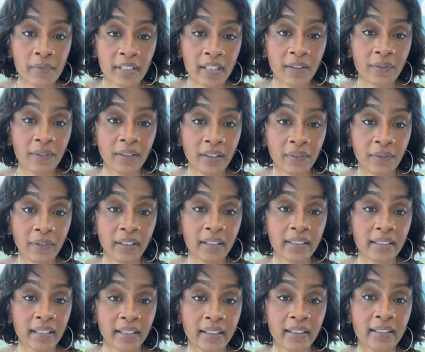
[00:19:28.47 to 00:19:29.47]
Tiffany V
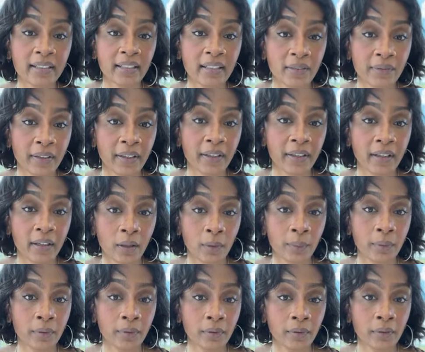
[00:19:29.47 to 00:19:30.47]
said this is very
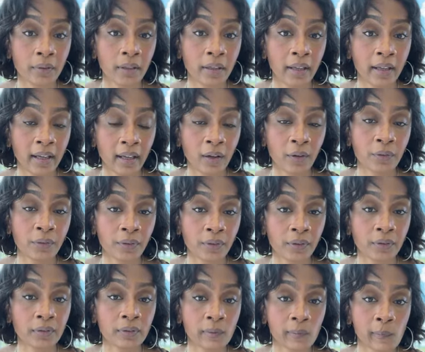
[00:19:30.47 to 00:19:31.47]
helpful.
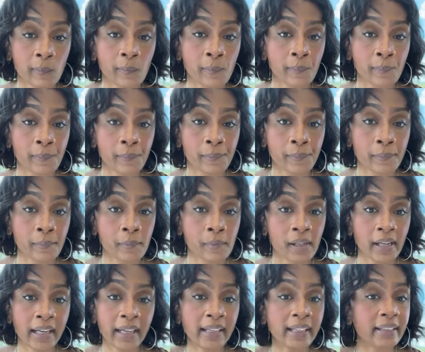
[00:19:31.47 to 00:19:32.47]
Helpful.
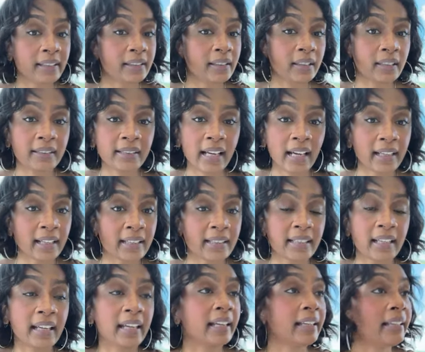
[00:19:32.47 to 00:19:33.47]
It, Latanya
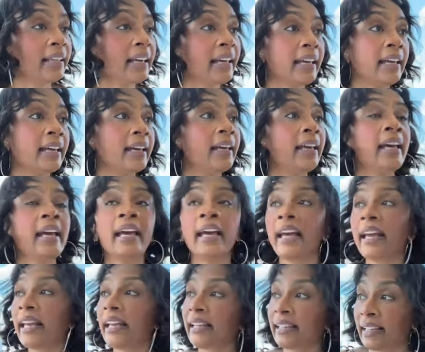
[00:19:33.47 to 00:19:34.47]
said it can't.
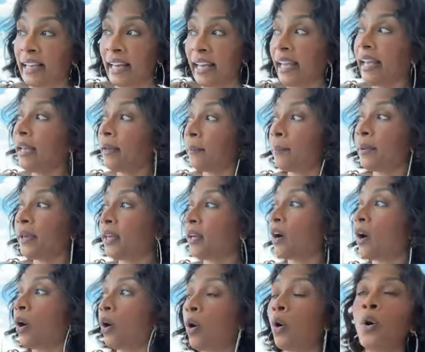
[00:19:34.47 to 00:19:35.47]
It can't
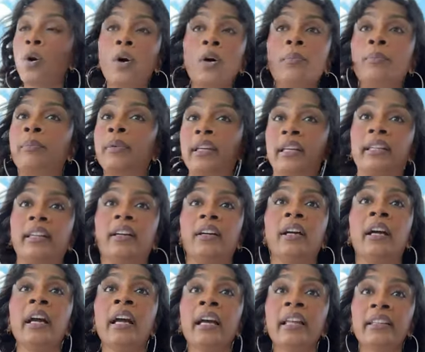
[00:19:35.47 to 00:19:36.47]
be all me.
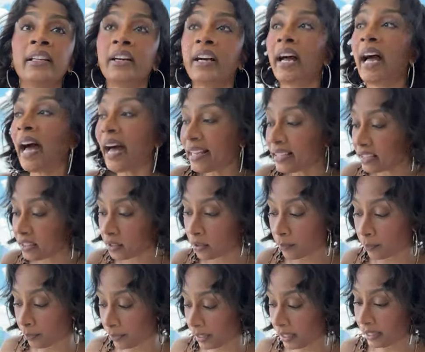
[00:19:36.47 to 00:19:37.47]
There, there has
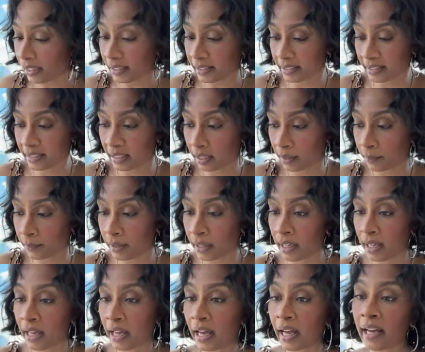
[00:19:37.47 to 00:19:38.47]
to be some
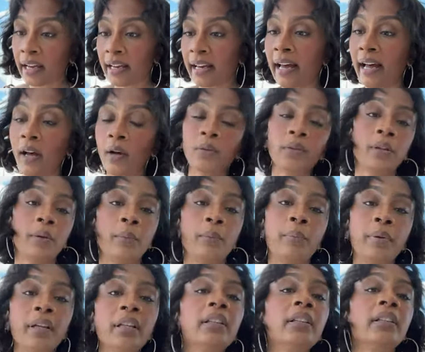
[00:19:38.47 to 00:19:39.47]

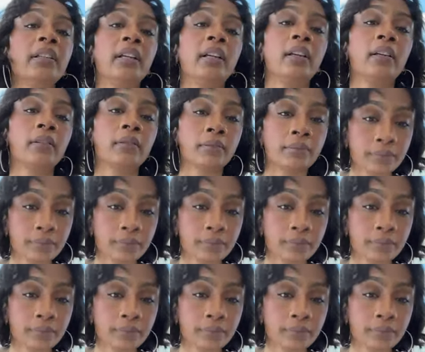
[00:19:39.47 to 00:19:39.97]
accountability.